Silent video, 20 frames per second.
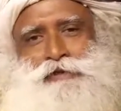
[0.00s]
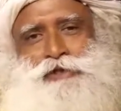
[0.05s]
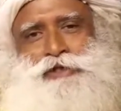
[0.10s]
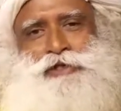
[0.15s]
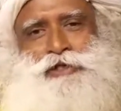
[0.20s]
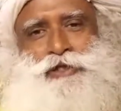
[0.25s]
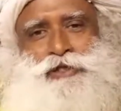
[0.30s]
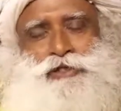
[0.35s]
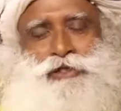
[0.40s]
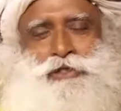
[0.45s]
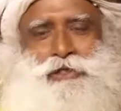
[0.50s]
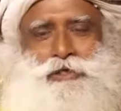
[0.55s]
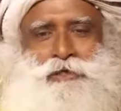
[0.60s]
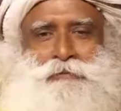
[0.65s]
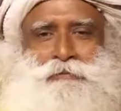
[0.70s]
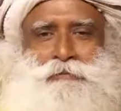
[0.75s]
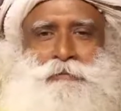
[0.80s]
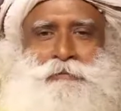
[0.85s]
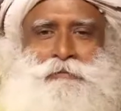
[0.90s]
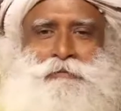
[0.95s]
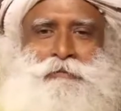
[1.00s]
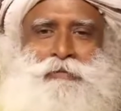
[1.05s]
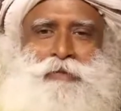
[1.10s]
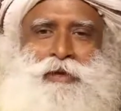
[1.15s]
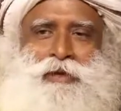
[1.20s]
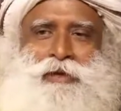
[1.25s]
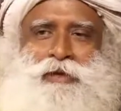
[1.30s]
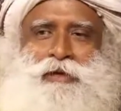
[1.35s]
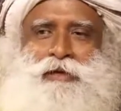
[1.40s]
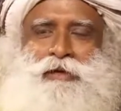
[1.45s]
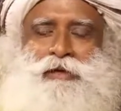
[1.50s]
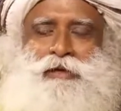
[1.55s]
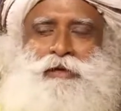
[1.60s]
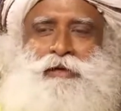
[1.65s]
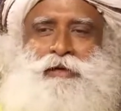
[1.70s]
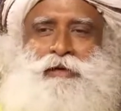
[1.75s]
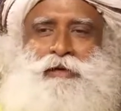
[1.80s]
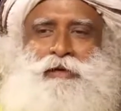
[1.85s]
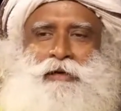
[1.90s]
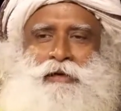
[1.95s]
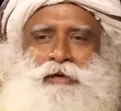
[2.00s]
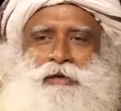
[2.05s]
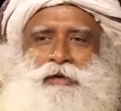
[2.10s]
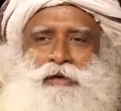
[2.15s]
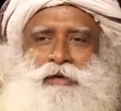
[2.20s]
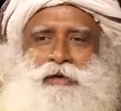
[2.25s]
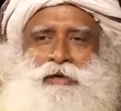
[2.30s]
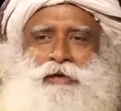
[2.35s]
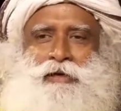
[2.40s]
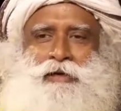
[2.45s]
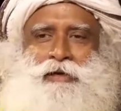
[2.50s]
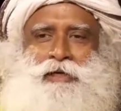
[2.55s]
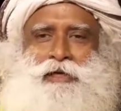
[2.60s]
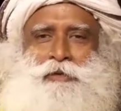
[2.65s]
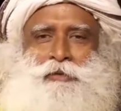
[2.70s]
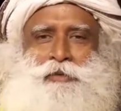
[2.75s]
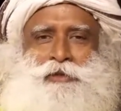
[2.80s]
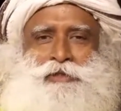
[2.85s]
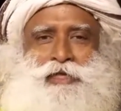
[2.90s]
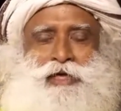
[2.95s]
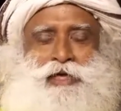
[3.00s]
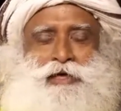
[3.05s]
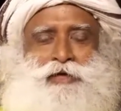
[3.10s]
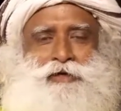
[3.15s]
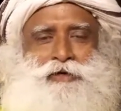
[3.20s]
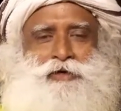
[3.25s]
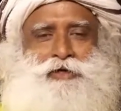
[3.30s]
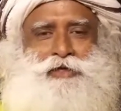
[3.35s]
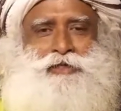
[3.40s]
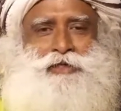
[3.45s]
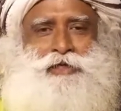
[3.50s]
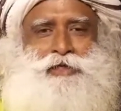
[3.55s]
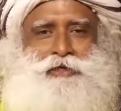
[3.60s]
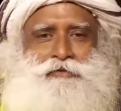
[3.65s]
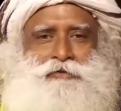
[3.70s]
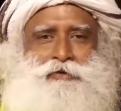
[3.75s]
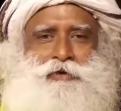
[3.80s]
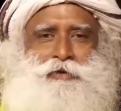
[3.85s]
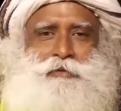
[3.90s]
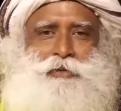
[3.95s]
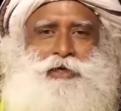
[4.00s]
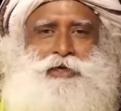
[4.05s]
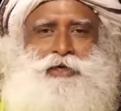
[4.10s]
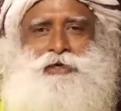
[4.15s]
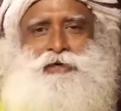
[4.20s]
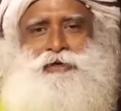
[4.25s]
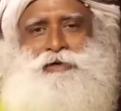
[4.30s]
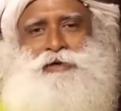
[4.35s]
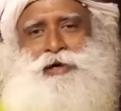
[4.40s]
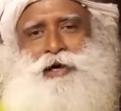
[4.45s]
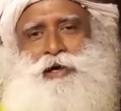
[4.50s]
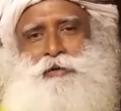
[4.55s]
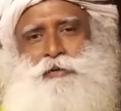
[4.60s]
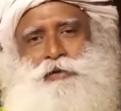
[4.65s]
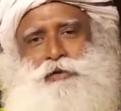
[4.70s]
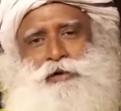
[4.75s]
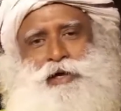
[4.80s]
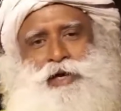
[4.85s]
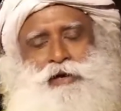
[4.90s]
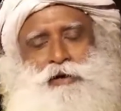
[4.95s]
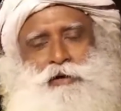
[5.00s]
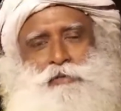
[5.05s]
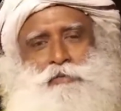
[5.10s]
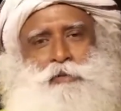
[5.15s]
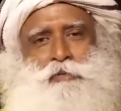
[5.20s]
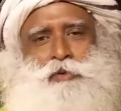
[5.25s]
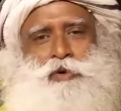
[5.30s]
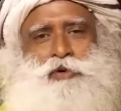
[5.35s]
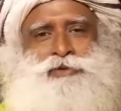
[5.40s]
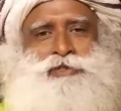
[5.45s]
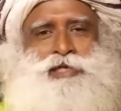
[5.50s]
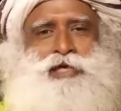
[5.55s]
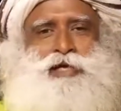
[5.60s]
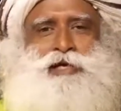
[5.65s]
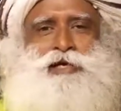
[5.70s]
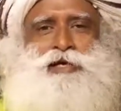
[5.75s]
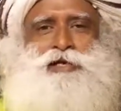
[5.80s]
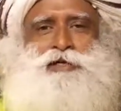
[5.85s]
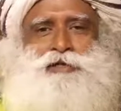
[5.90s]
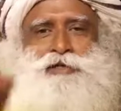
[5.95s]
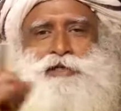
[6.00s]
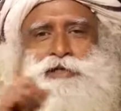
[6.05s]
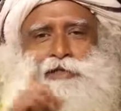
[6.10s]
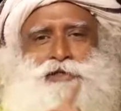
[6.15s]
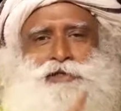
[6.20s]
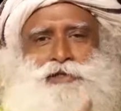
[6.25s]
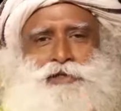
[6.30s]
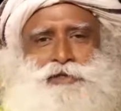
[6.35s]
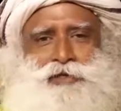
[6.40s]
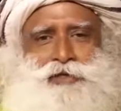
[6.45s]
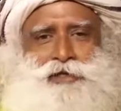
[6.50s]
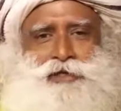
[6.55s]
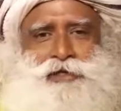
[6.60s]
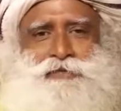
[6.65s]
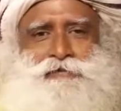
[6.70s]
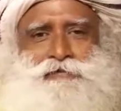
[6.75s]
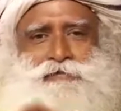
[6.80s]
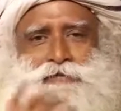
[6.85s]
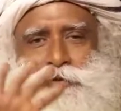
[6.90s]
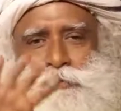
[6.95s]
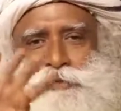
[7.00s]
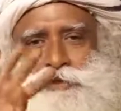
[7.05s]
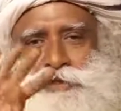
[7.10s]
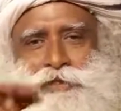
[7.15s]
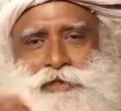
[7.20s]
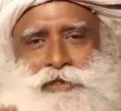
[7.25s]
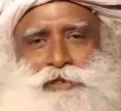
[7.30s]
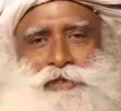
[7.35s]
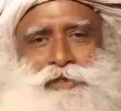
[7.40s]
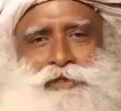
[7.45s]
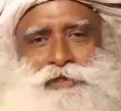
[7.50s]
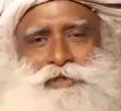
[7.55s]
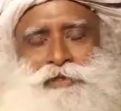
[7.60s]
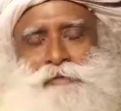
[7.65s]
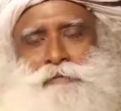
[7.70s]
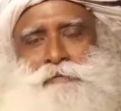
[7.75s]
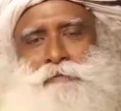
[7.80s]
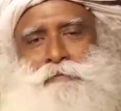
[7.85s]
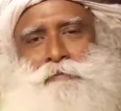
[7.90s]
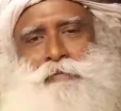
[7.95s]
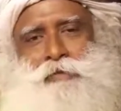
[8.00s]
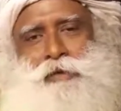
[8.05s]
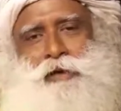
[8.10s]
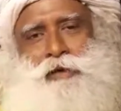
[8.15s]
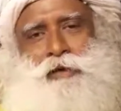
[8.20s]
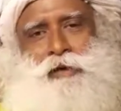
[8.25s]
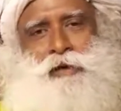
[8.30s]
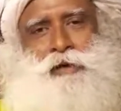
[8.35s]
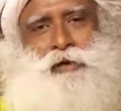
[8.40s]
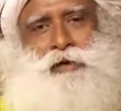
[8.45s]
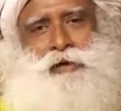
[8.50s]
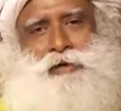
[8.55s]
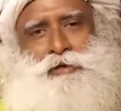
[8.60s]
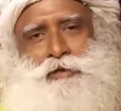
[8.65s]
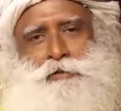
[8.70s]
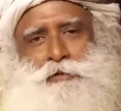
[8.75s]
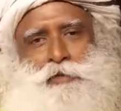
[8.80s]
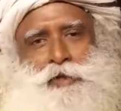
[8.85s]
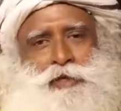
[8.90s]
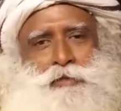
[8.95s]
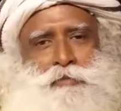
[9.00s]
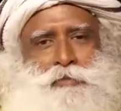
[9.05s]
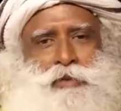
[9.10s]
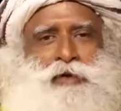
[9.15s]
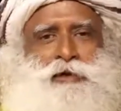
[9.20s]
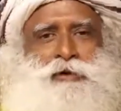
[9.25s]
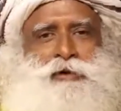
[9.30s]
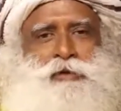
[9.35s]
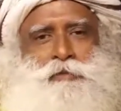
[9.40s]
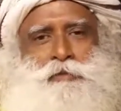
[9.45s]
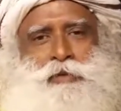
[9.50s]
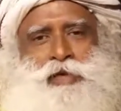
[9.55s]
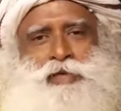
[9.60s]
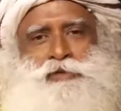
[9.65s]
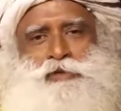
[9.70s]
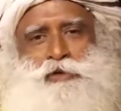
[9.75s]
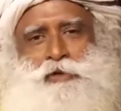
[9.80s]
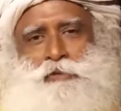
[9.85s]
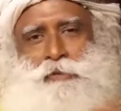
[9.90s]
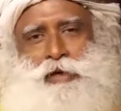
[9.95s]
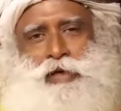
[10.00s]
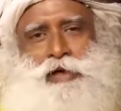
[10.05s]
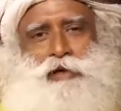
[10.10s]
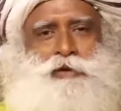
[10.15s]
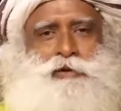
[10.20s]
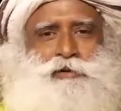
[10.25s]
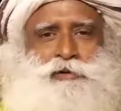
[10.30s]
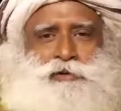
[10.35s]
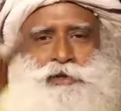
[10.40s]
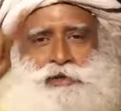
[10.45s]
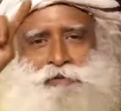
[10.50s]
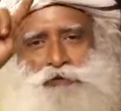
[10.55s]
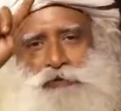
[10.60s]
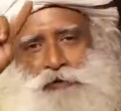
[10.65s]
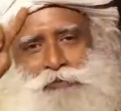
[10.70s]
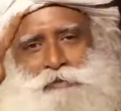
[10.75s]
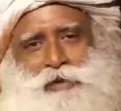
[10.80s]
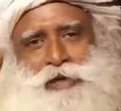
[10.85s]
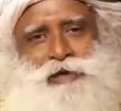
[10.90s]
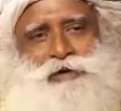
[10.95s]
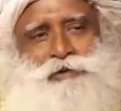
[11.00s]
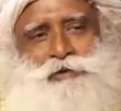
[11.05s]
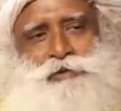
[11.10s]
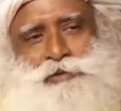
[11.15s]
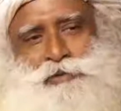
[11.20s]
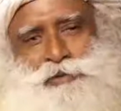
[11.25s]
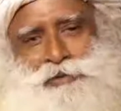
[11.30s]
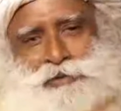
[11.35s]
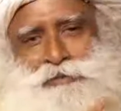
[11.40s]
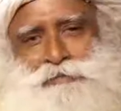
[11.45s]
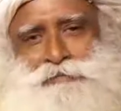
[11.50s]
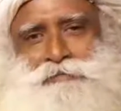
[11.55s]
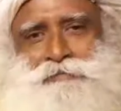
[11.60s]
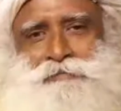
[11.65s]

first teaching, it was like a crescent for me. I would ride on my motorcycle and teach in 3-4 cities. Hyderabad, Bangalore, Mysore, Mangalore, this was my route.